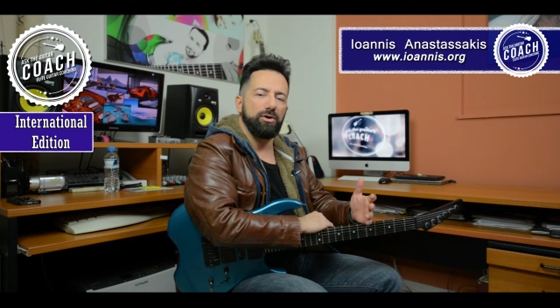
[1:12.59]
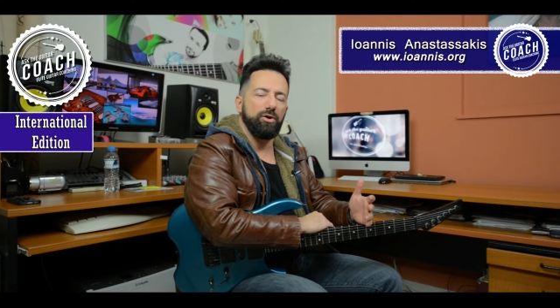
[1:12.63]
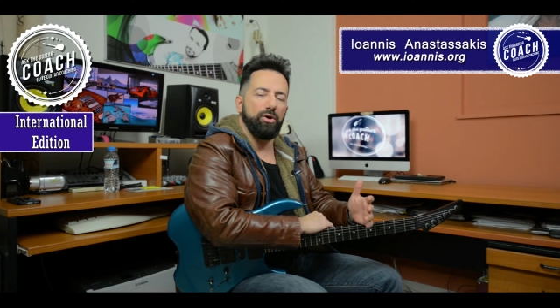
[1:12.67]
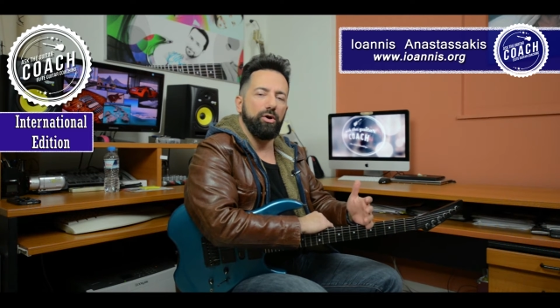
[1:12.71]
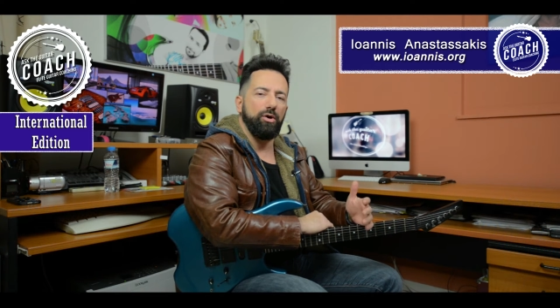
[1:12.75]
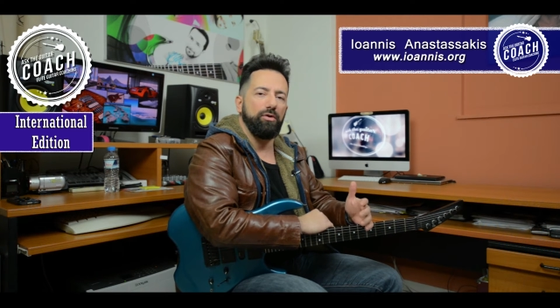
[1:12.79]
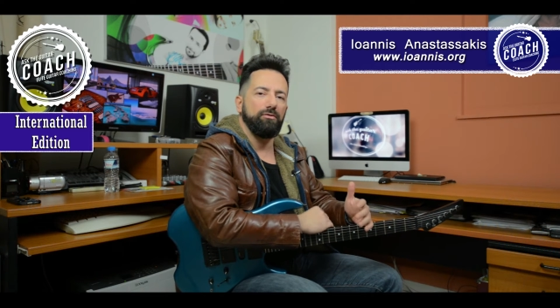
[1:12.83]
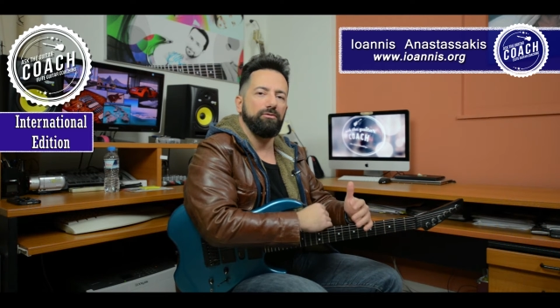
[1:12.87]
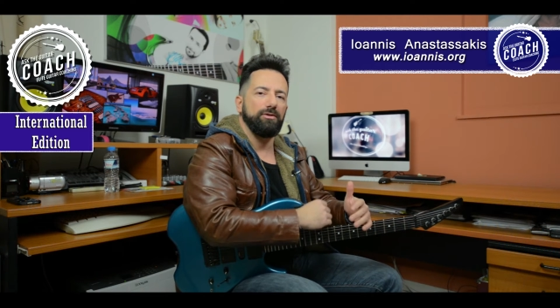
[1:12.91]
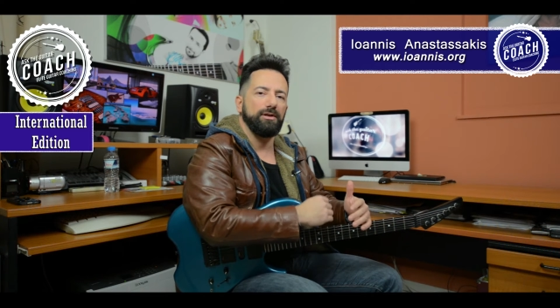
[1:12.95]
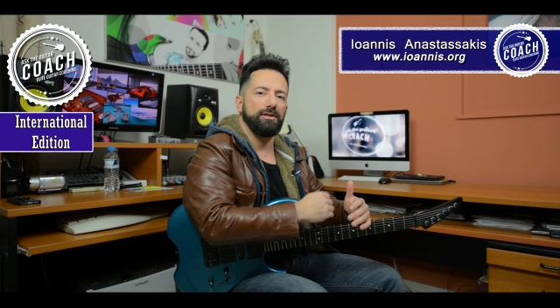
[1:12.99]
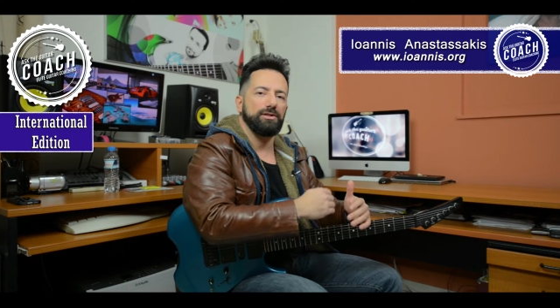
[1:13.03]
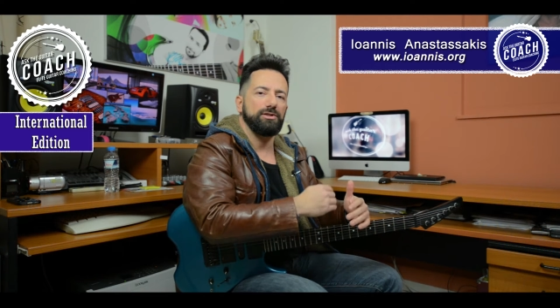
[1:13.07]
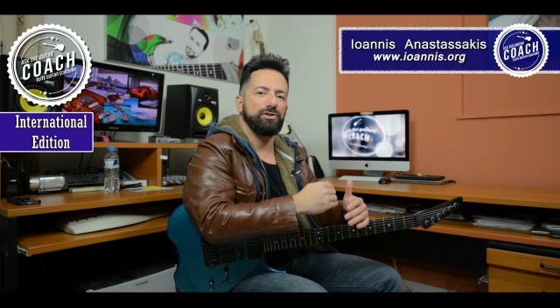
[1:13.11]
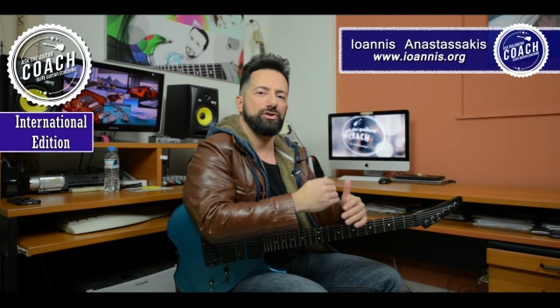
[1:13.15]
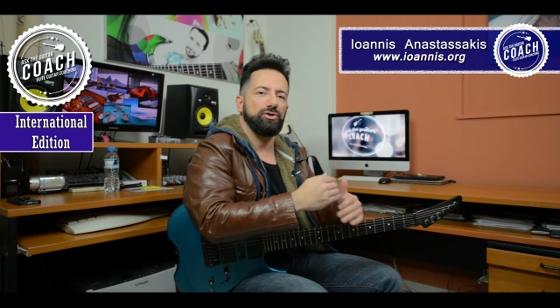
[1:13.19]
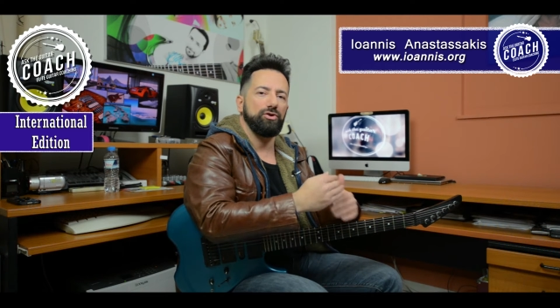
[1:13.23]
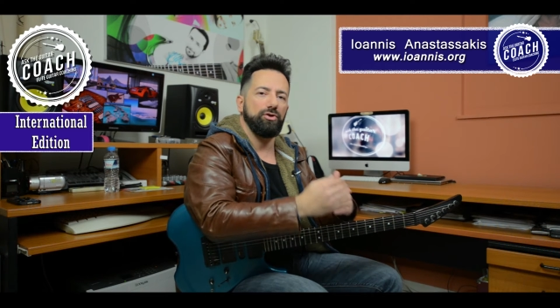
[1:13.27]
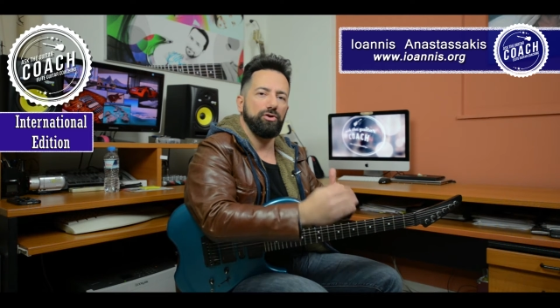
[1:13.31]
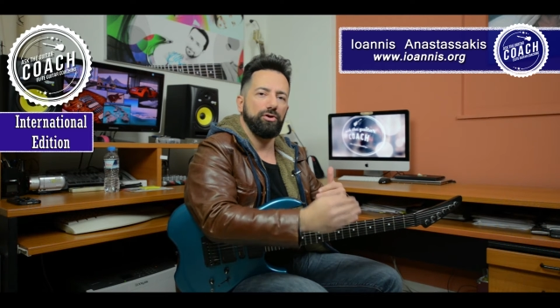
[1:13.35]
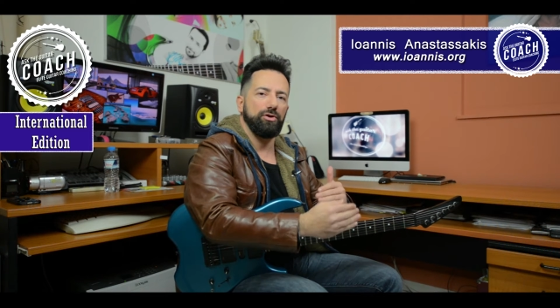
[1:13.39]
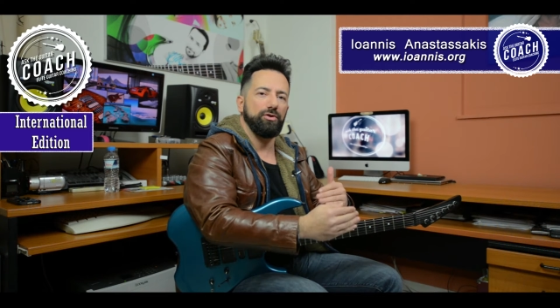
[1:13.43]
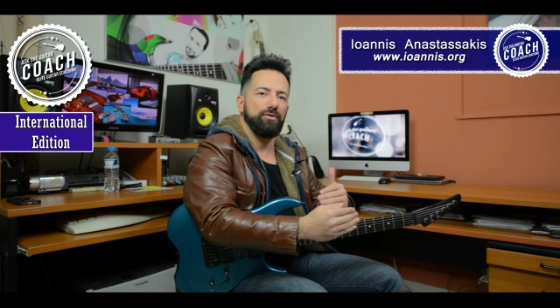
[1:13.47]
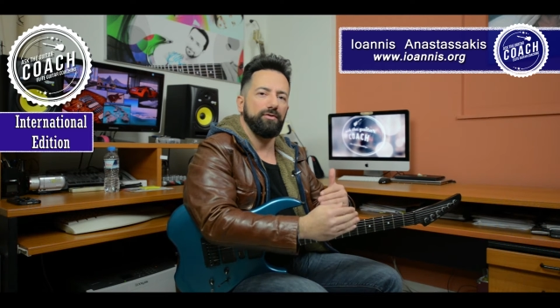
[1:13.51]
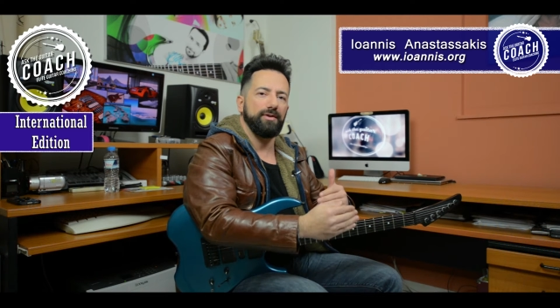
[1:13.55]
of a
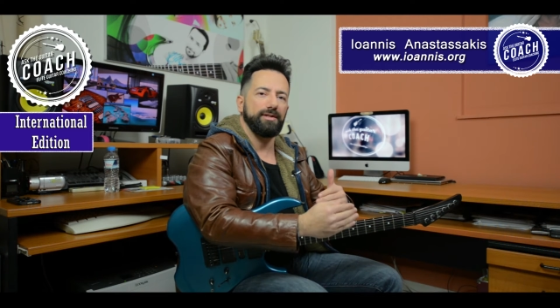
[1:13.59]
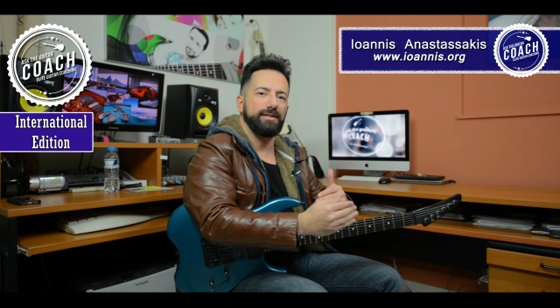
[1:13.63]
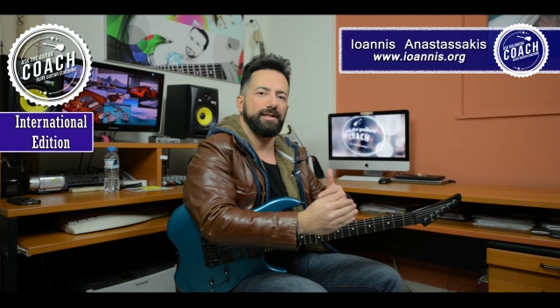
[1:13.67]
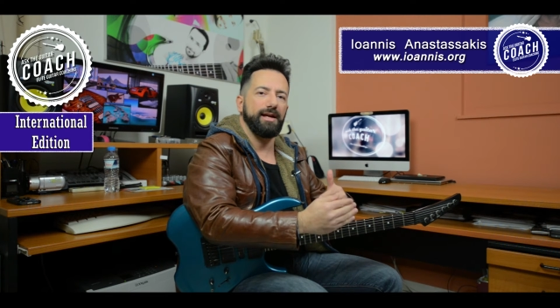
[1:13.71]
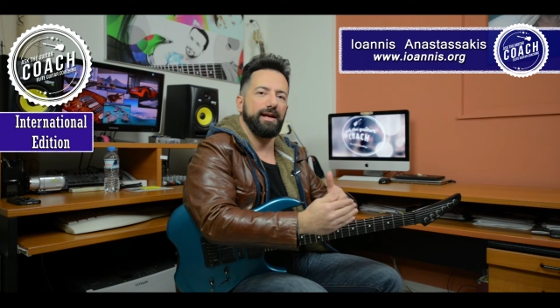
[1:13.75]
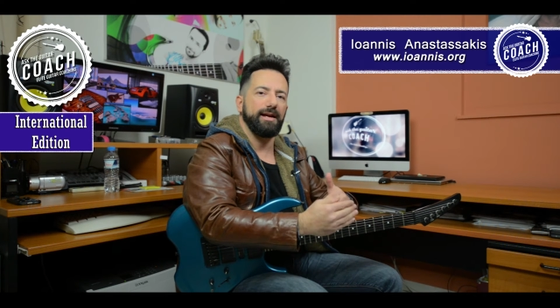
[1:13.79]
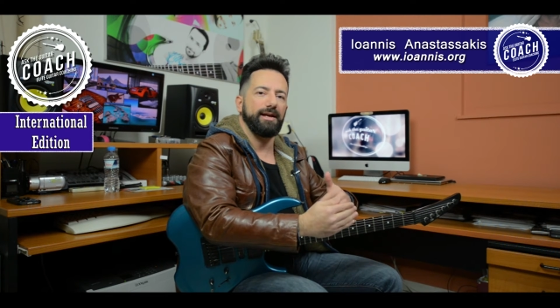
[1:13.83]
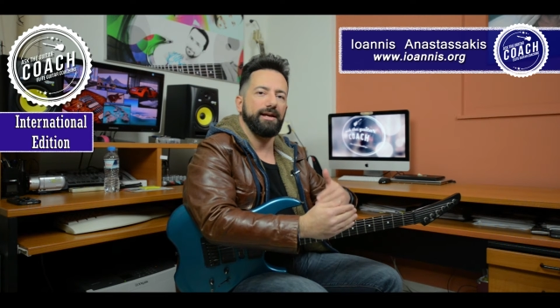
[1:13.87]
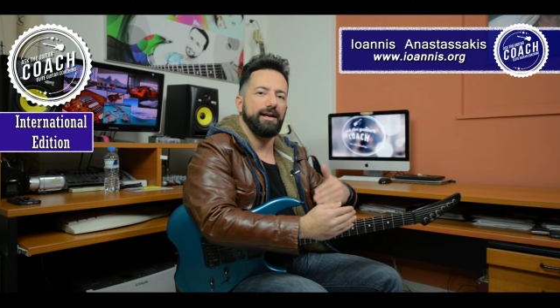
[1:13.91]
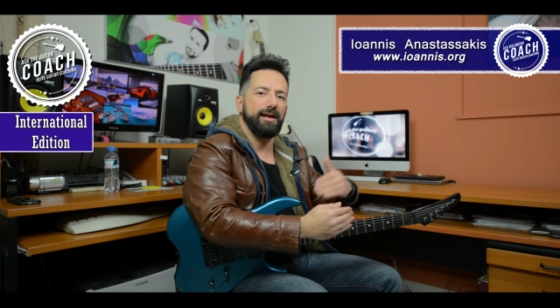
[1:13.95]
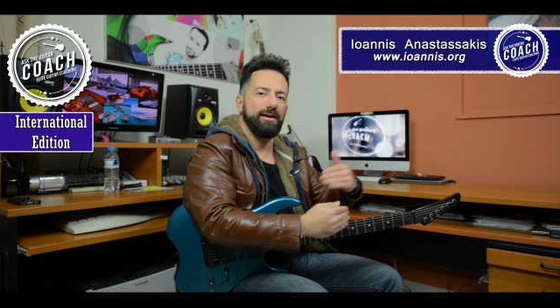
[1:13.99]
solo that I